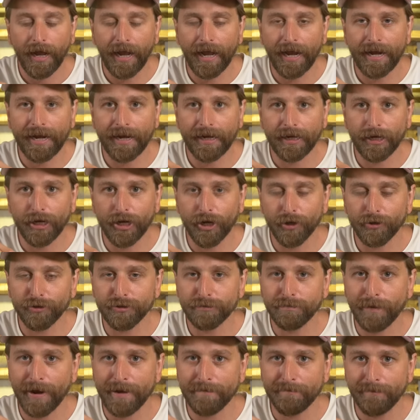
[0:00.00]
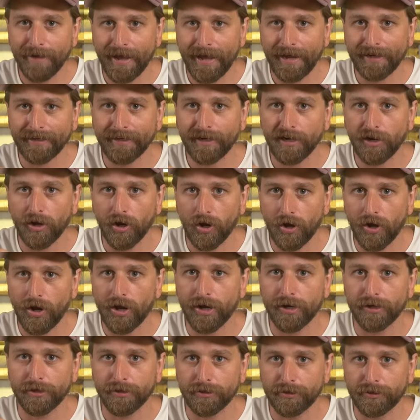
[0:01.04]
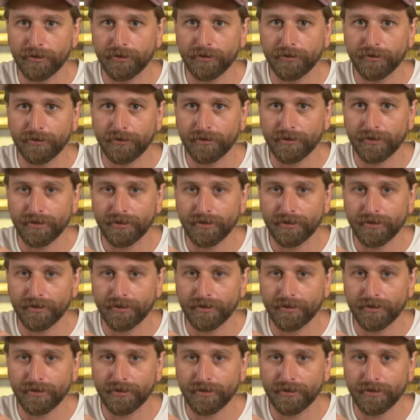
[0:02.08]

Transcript: And it goes by magnet onto